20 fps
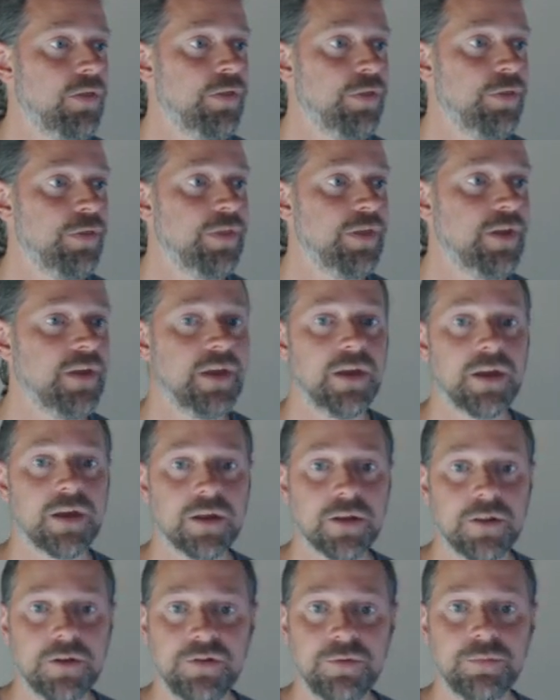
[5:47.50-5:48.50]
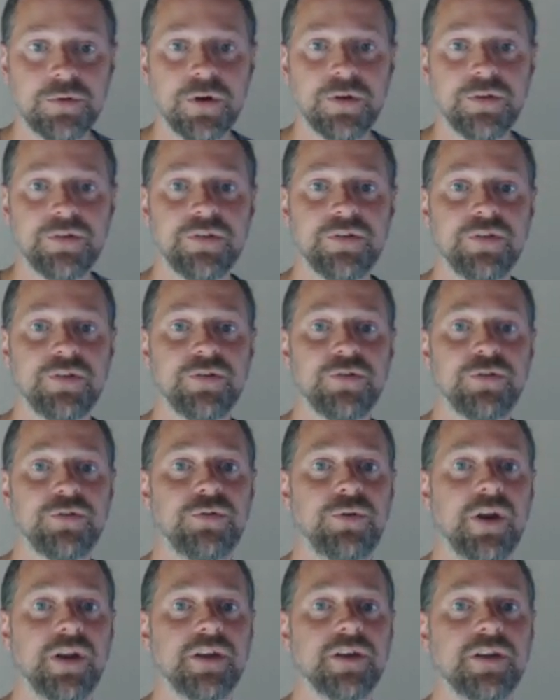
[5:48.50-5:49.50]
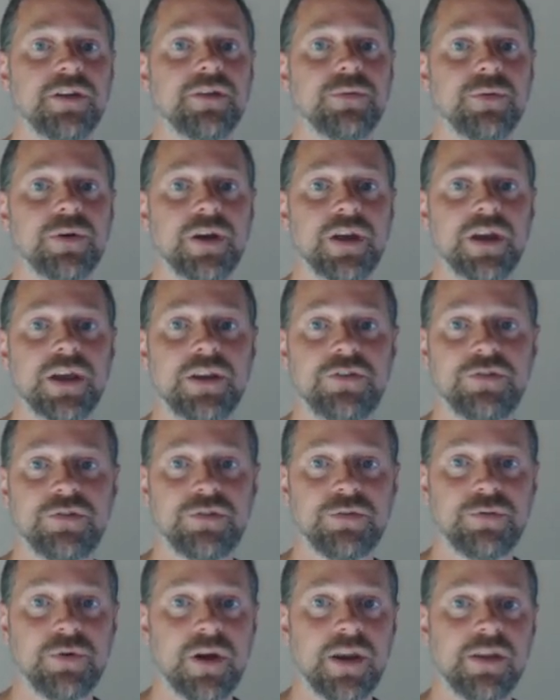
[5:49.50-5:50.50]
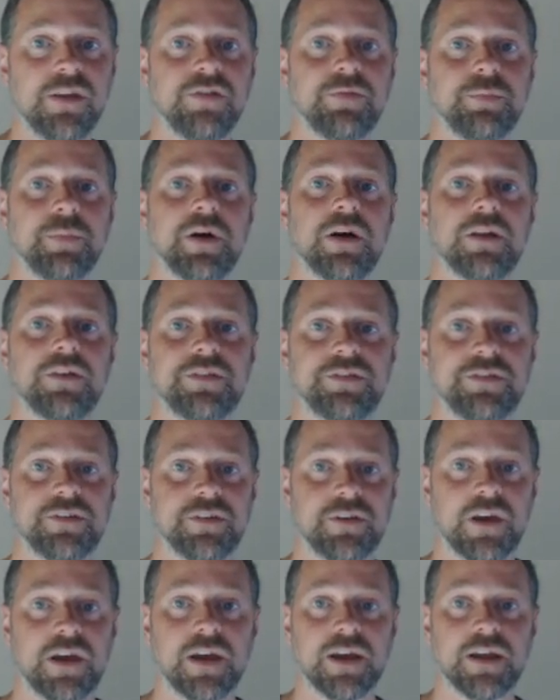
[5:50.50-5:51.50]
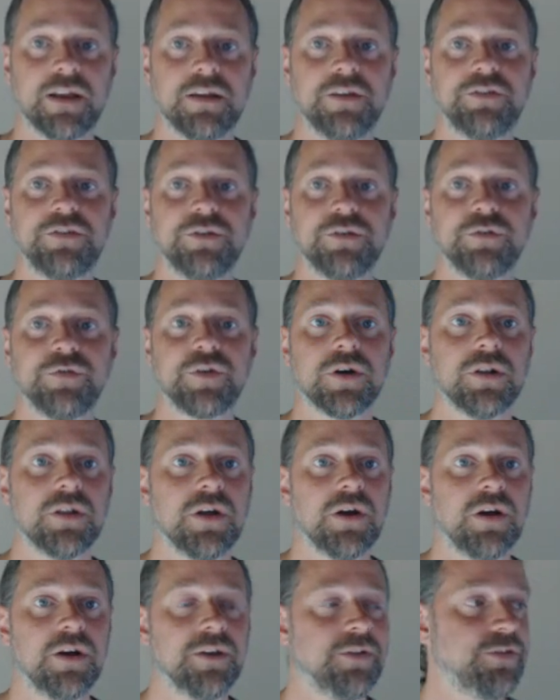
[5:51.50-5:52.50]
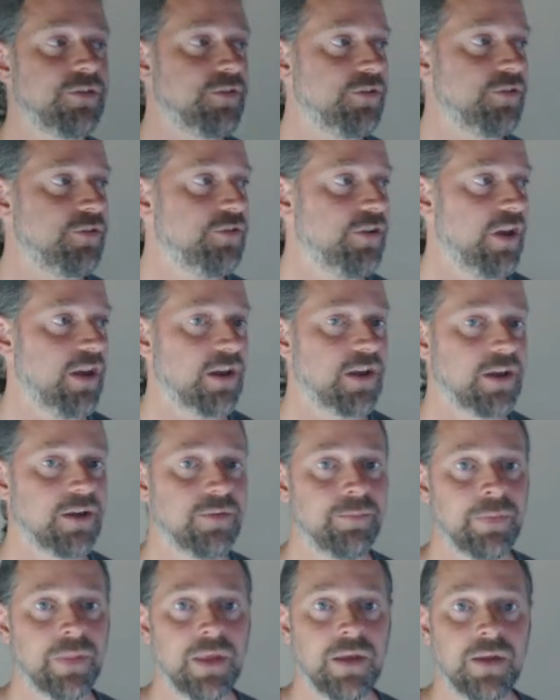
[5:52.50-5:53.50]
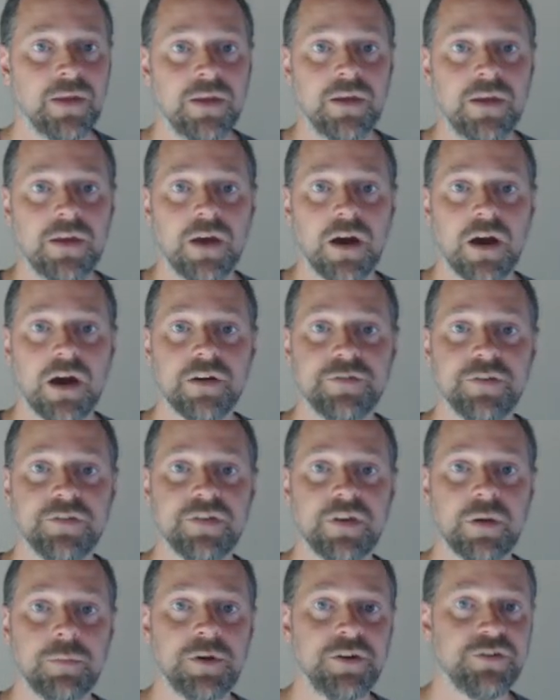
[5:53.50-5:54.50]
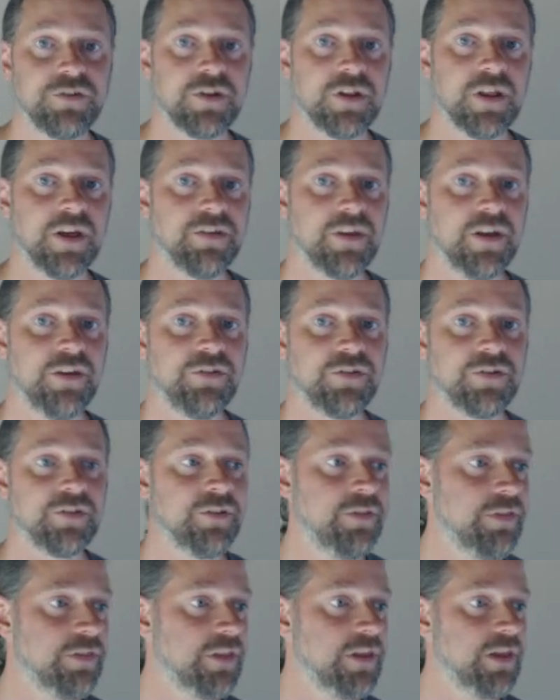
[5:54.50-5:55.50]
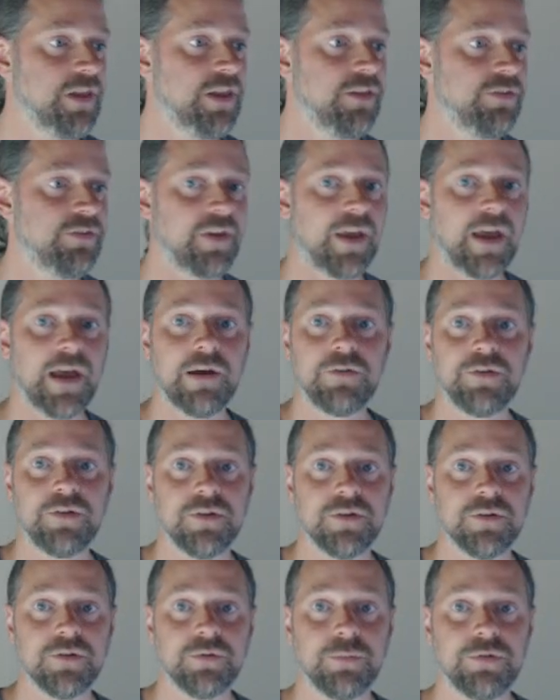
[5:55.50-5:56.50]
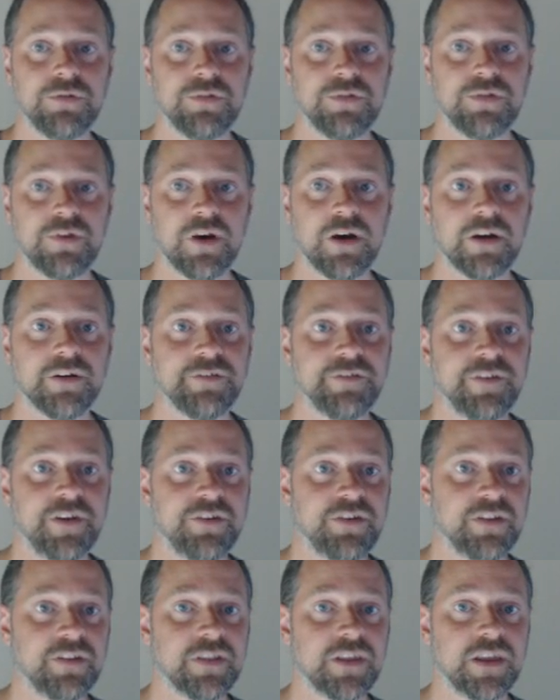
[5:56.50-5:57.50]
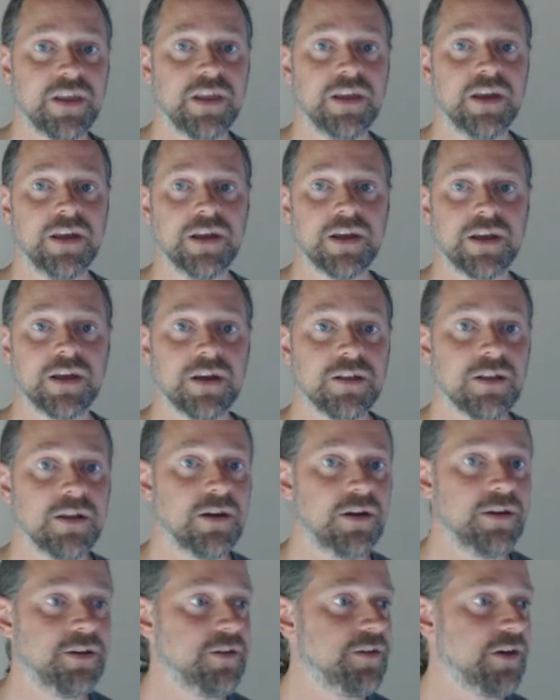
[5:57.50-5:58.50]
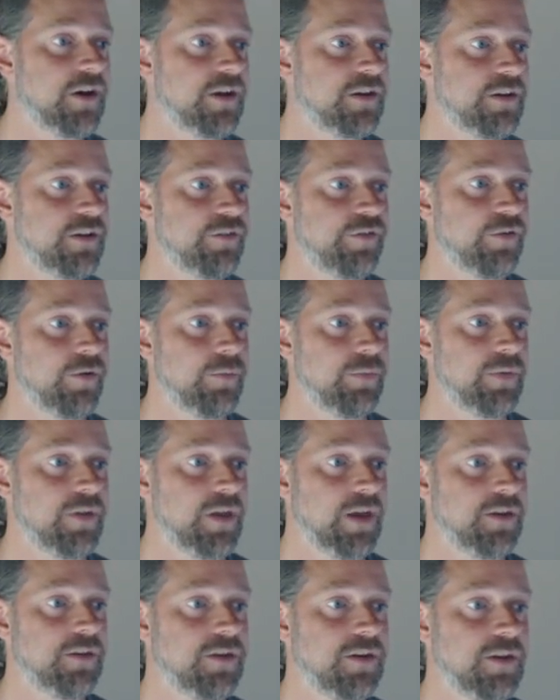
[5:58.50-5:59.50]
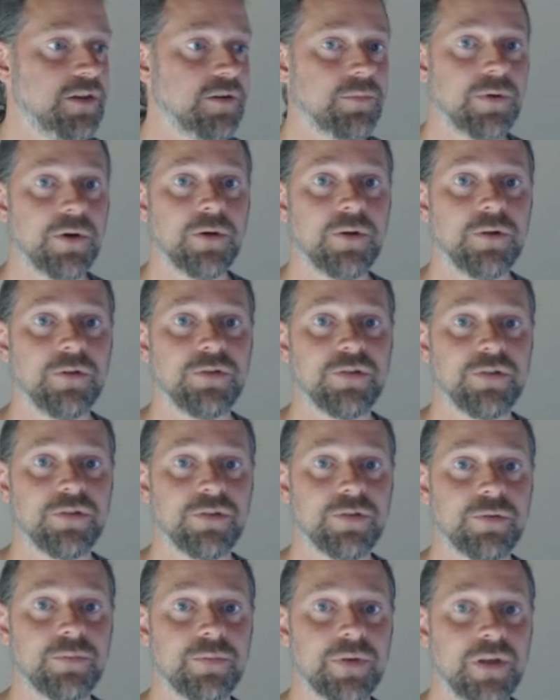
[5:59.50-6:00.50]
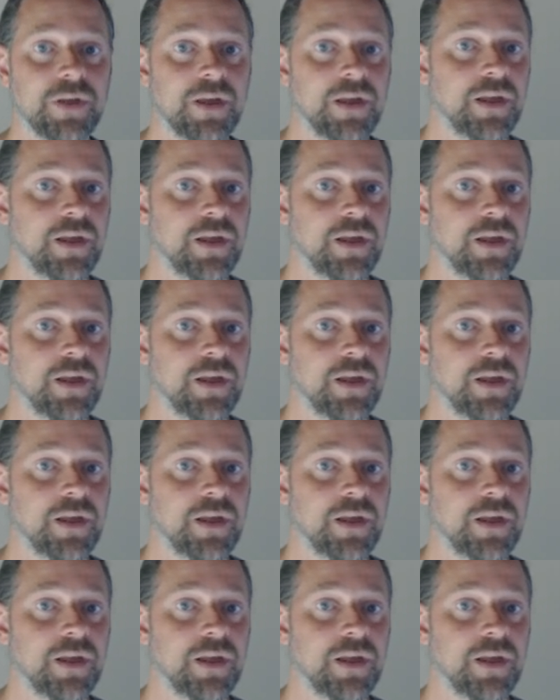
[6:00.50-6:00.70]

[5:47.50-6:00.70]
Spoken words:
The collision process is threaded, where each thread is passed a list of colliders to check. After some initialization, these outer loops are fetching the collider data from the entity component system.